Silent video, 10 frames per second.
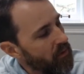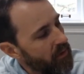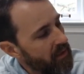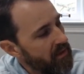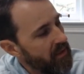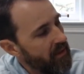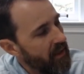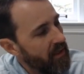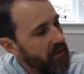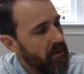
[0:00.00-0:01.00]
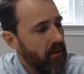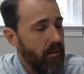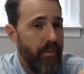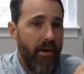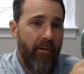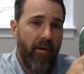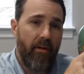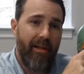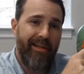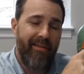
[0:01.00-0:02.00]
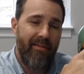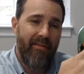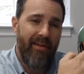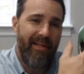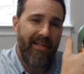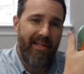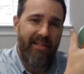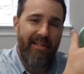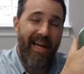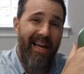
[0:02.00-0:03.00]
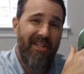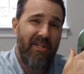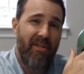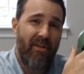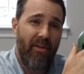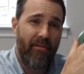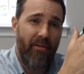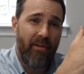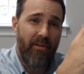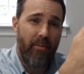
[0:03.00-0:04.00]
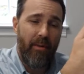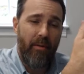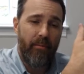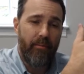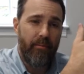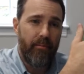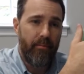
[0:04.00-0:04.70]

You can see that superiorly, it is attached to the frontal bone.